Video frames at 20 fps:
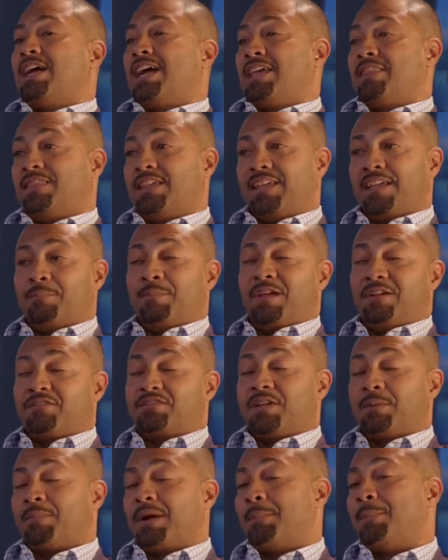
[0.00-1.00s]
I think it may have
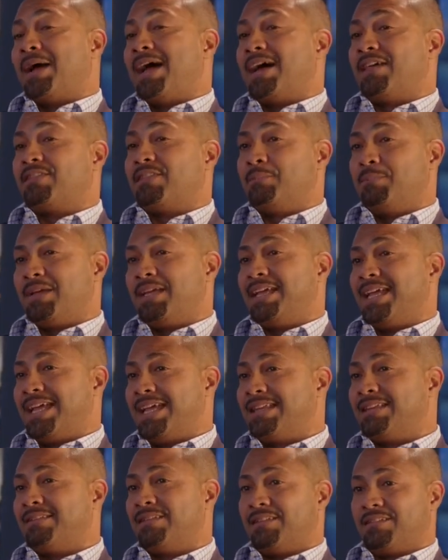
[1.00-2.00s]
shaped my path to be
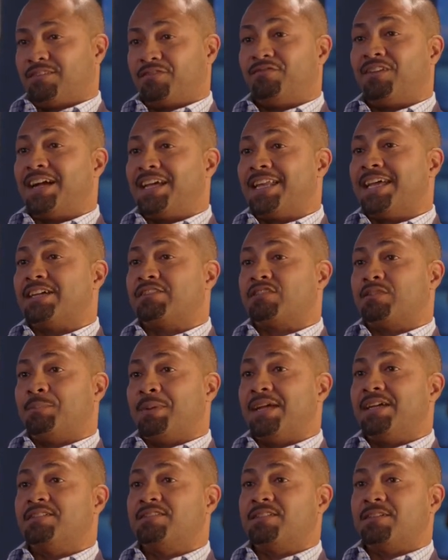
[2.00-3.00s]
in this finance
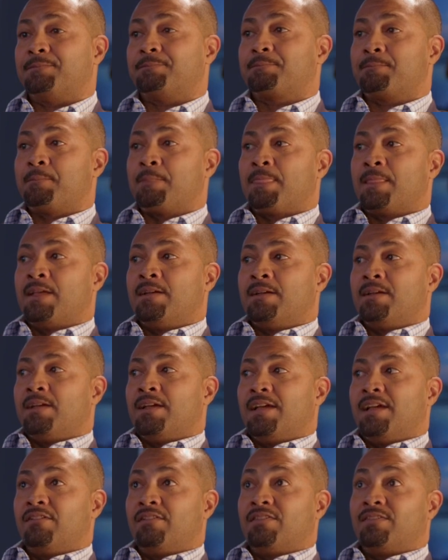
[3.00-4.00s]
space. And
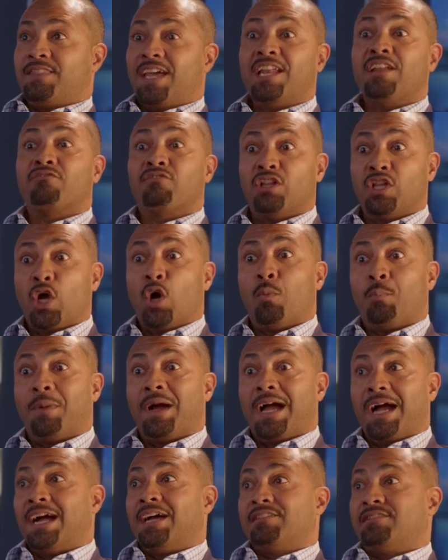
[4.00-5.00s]
then it really opened
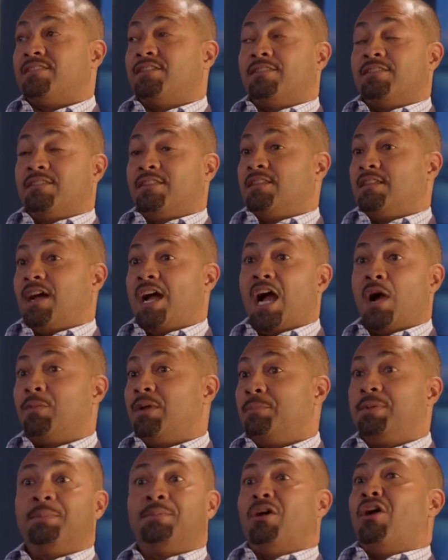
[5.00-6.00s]
my eyes to how
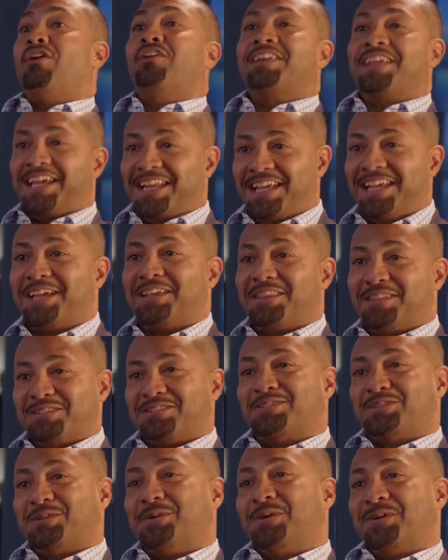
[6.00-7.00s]
many people aren't getting
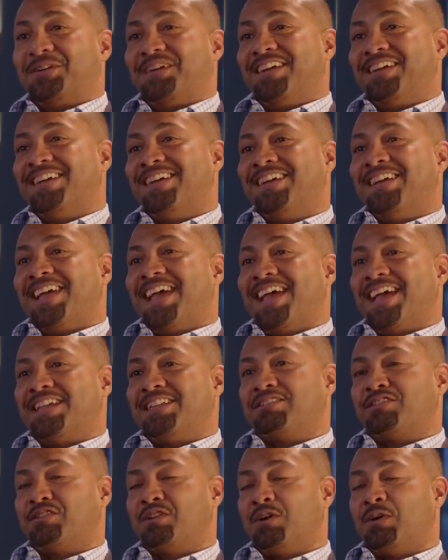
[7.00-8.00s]
this story.
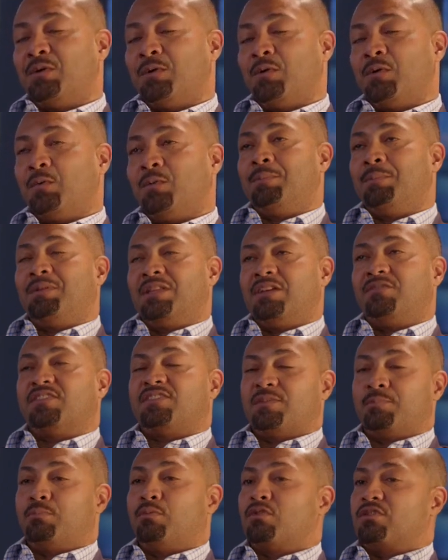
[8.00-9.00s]
And so believe
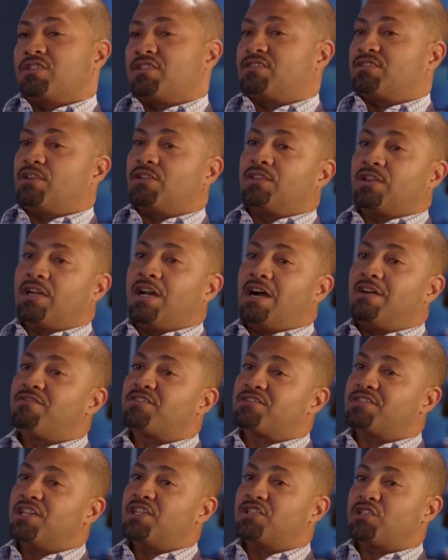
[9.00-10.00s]
it's important to start the
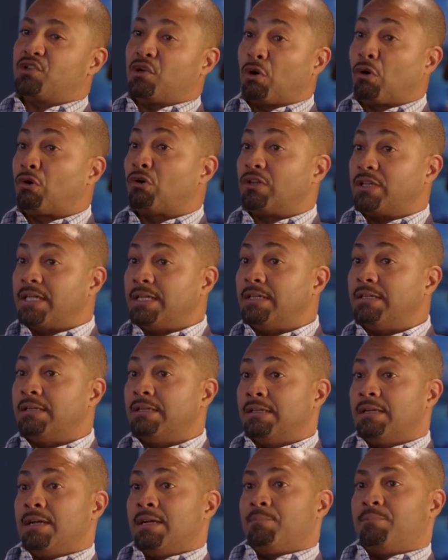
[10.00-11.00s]
conversation early
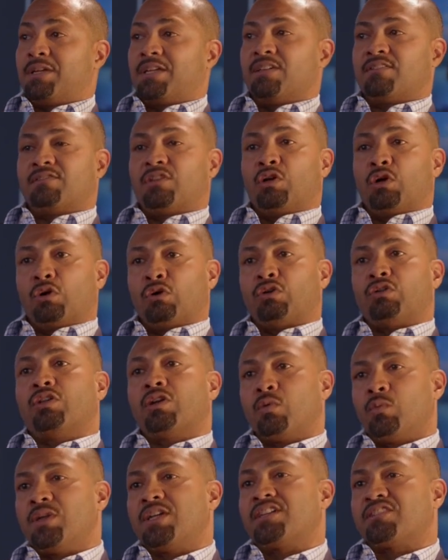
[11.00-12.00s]
because the
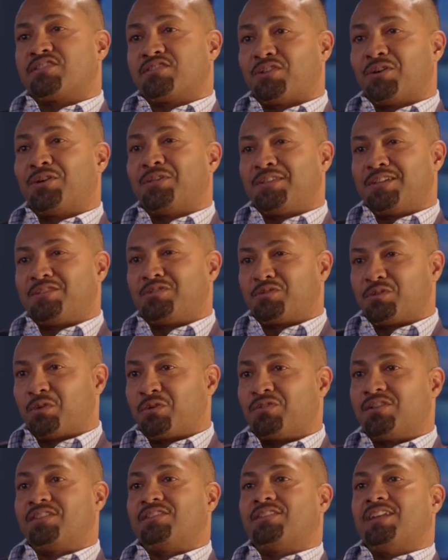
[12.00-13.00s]
earlier we can start these
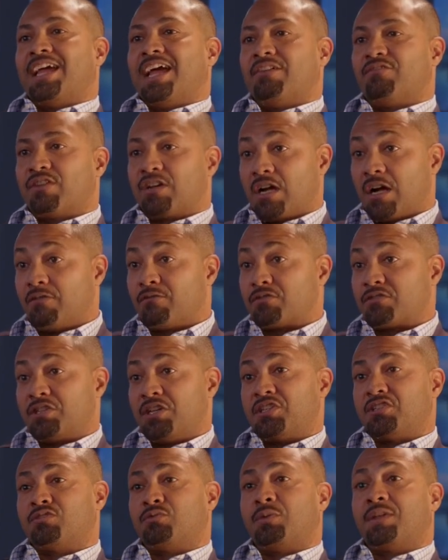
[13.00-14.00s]
stories and having
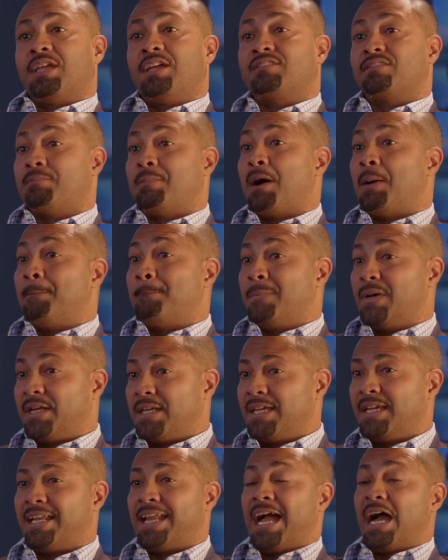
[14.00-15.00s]
conversations with kids about
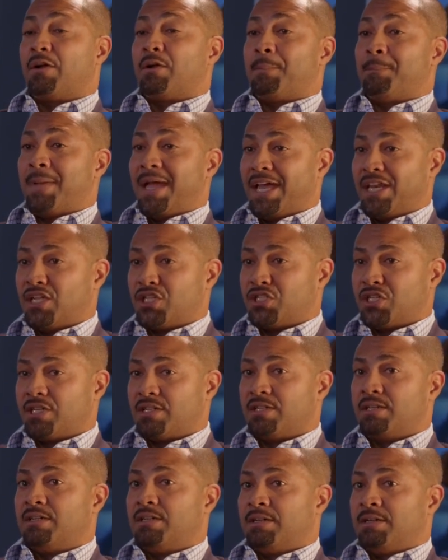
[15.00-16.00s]
money and how to manage
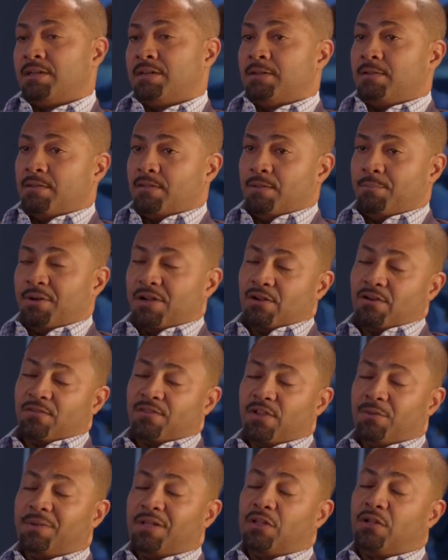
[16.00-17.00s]
it, the better
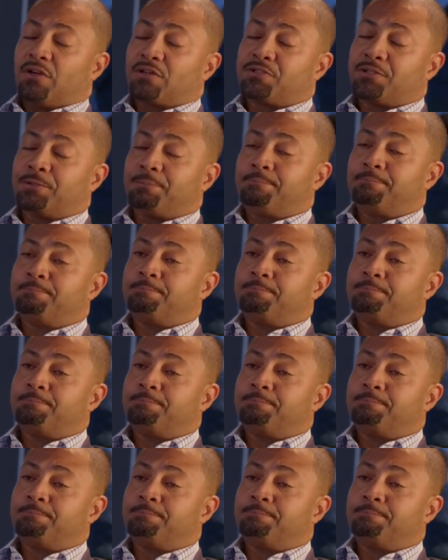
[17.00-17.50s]
off they'll be long term.